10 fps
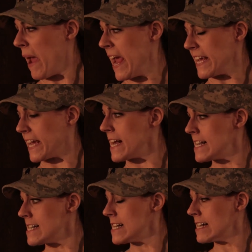leak!
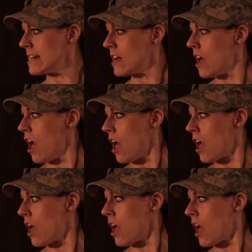Uh, one of
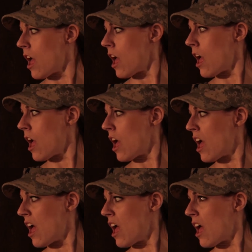the toilets is
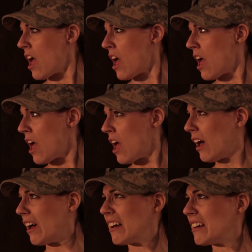clogged up again.
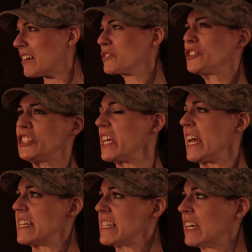
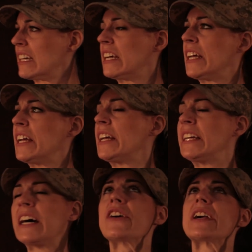Shit.
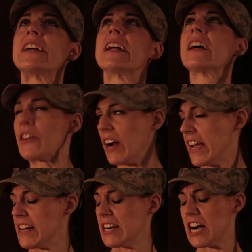
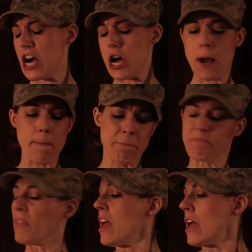Alright, All right.
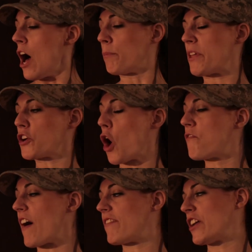um, I'll be there in
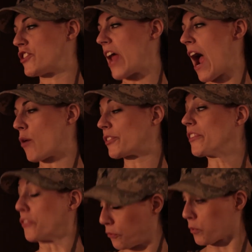0500
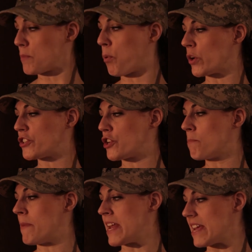hours at
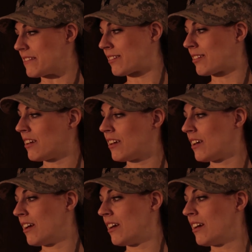3.2 minutes. Alright.